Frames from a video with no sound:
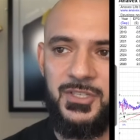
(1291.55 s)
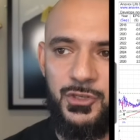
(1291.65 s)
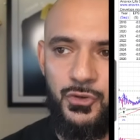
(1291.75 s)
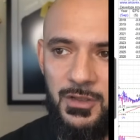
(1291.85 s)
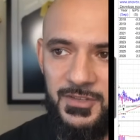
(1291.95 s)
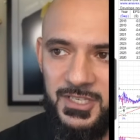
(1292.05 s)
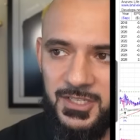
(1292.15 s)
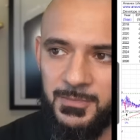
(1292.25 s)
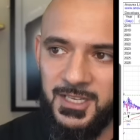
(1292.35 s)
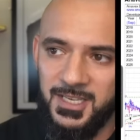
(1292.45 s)
central nervous
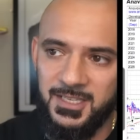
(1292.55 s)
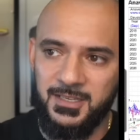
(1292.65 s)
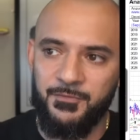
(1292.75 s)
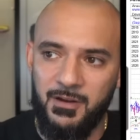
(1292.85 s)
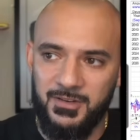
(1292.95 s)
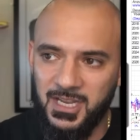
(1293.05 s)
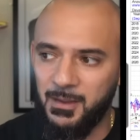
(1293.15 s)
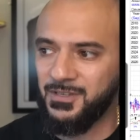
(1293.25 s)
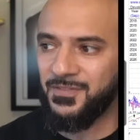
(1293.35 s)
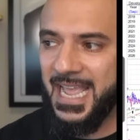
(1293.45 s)
systems diseases, and various
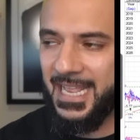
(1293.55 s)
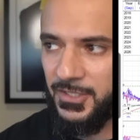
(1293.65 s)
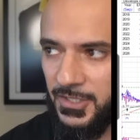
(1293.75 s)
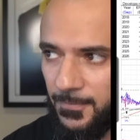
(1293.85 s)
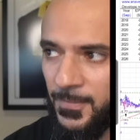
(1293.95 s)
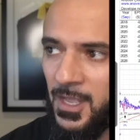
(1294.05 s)
types of cancer.